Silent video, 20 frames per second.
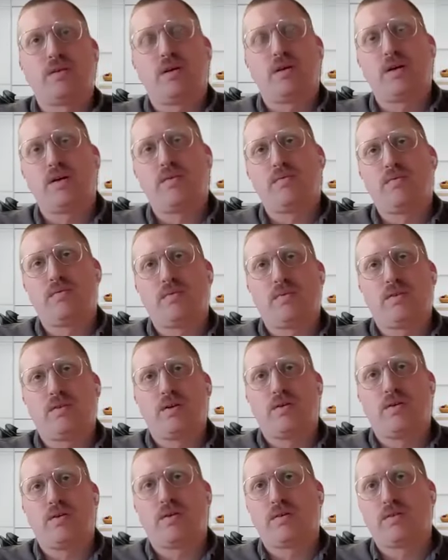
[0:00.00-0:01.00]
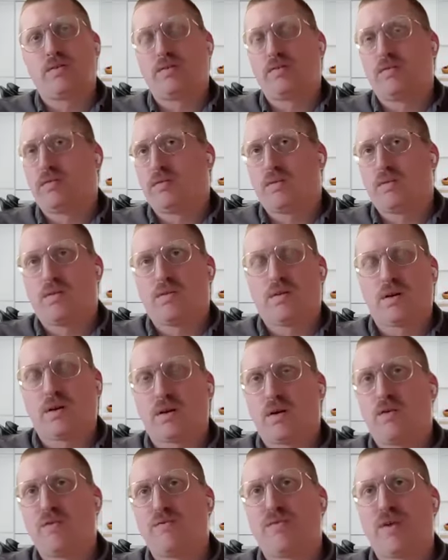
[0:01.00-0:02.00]
Our
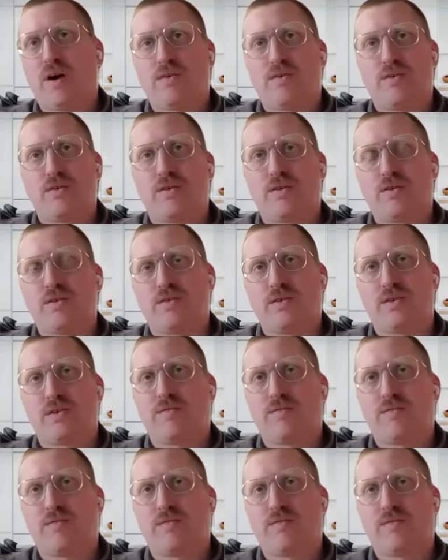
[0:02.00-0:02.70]
co-founders